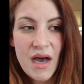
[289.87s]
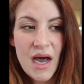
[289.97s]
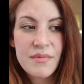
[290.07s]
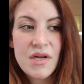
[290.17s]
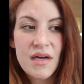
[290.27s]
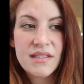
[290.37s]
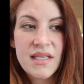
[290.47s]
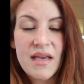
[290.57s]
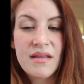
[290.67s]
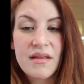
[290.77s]
I'm not
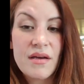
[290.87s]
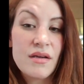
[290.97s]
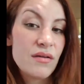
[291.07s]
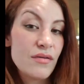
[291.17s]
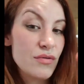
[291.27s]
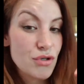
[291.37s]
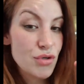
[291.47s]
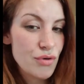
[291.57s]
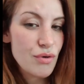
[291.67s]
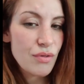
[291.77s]
saying the
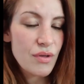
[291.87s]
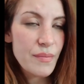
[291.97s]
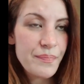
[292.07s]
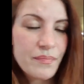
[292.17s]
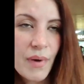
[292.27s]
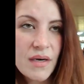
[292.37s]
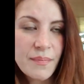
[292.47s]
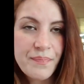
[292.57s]
truth, but